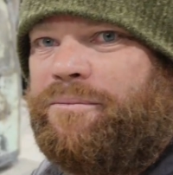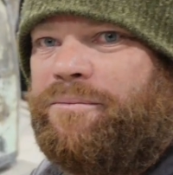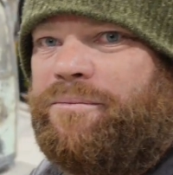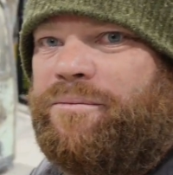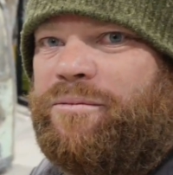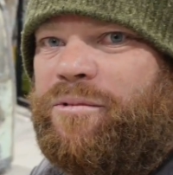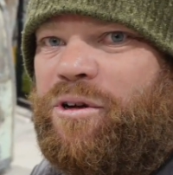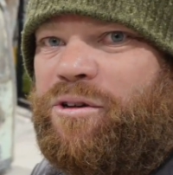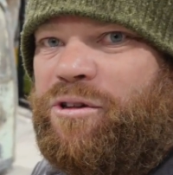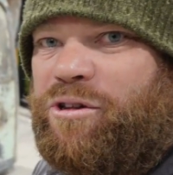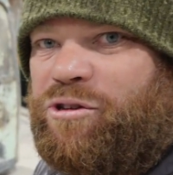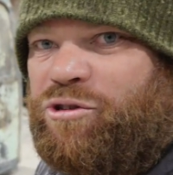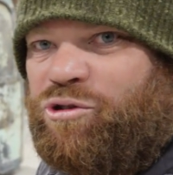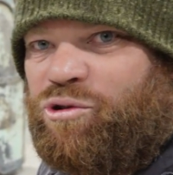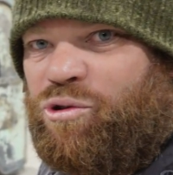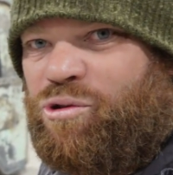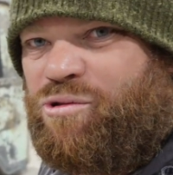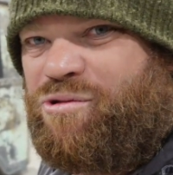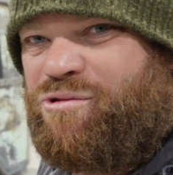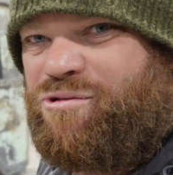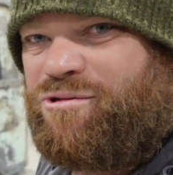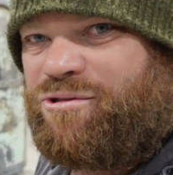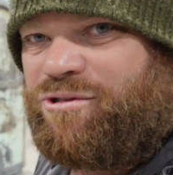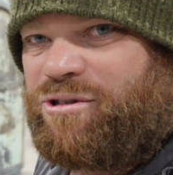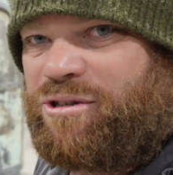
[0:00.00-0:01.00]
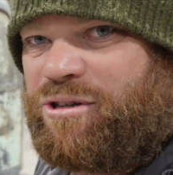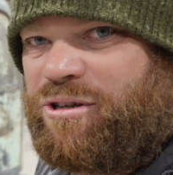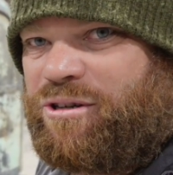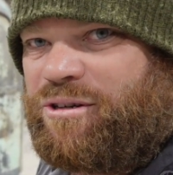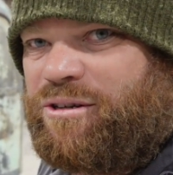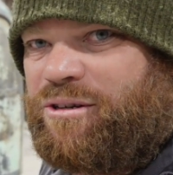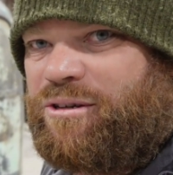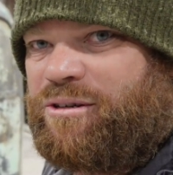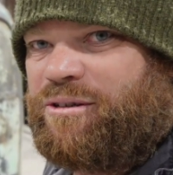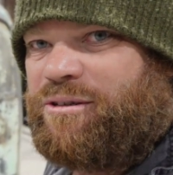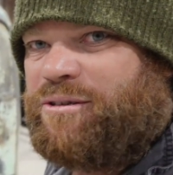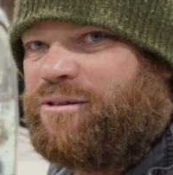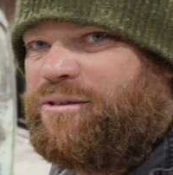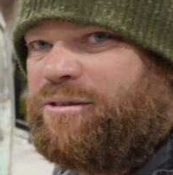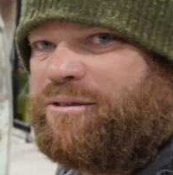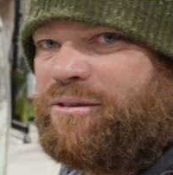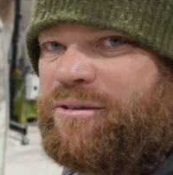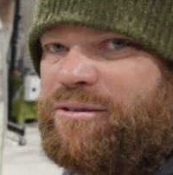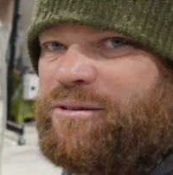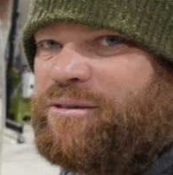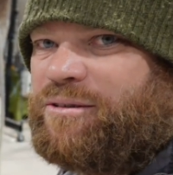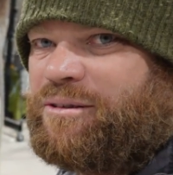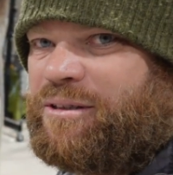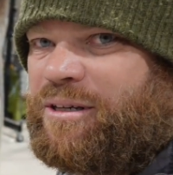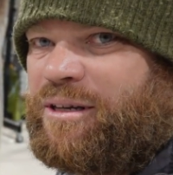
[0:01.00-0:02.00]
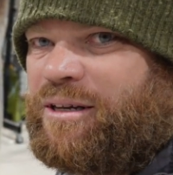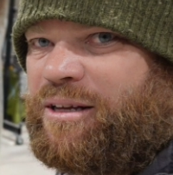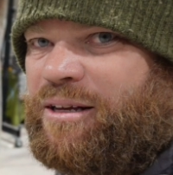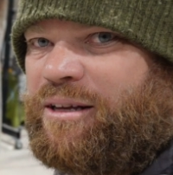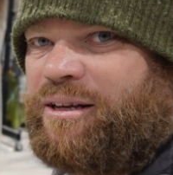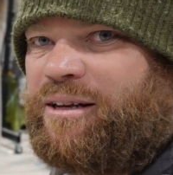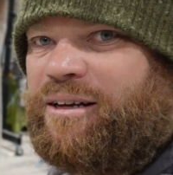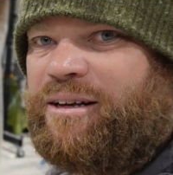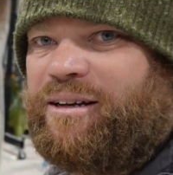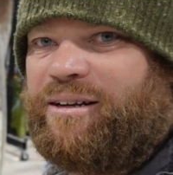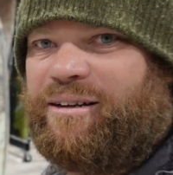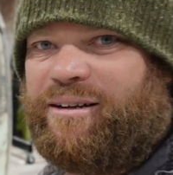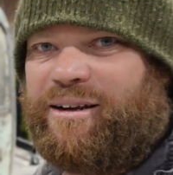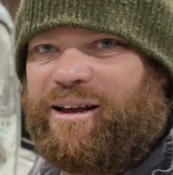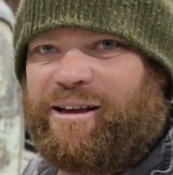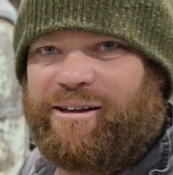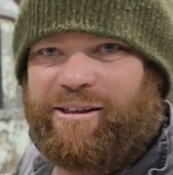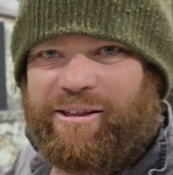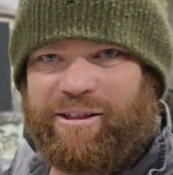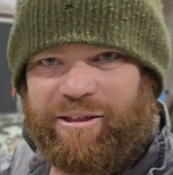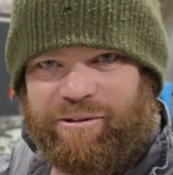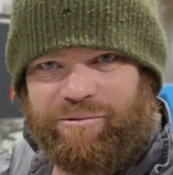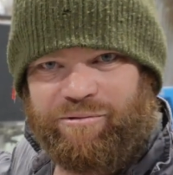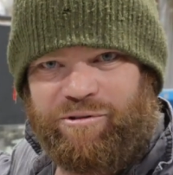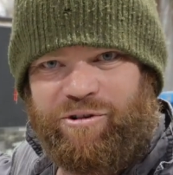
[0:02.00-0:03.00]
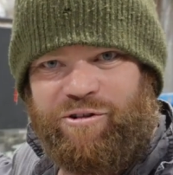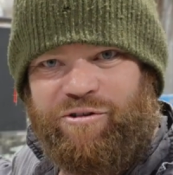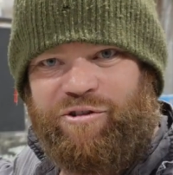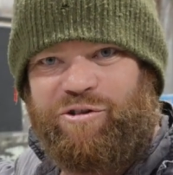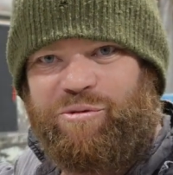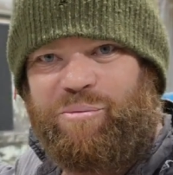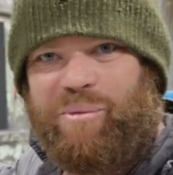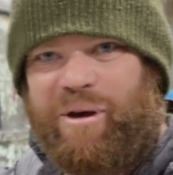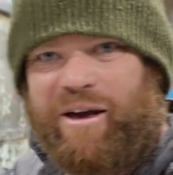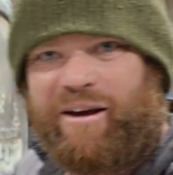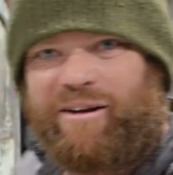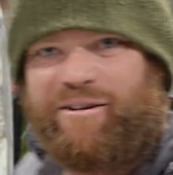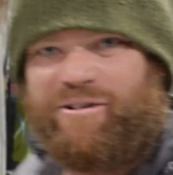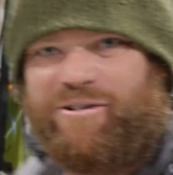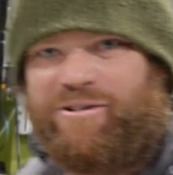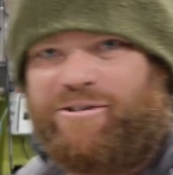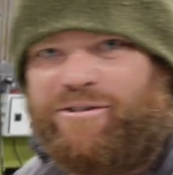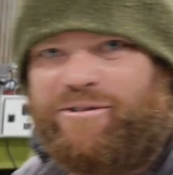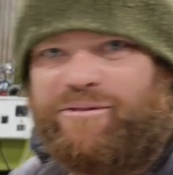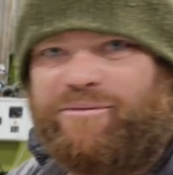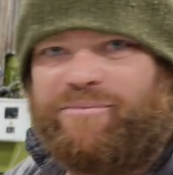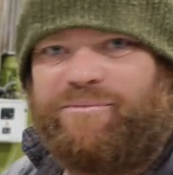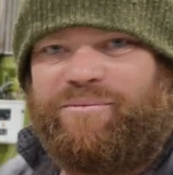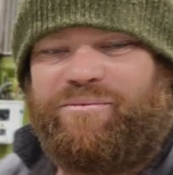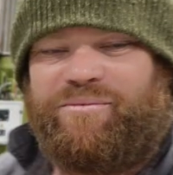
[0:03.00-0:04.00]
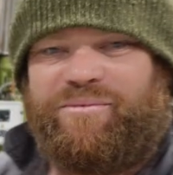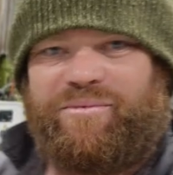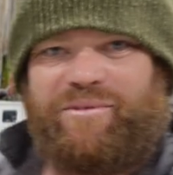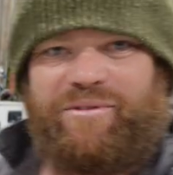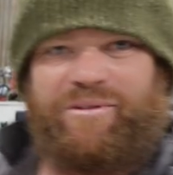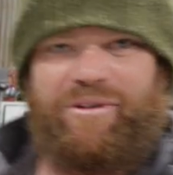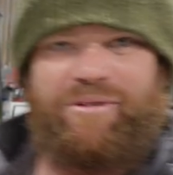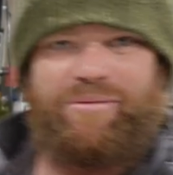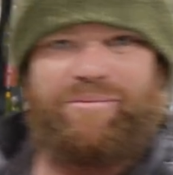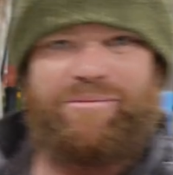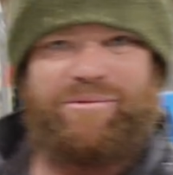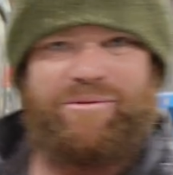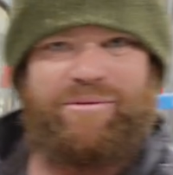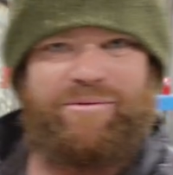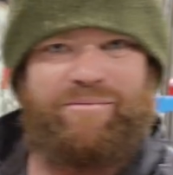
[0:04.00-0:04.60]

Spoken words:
Like the doors, now that the roof's back on, I'm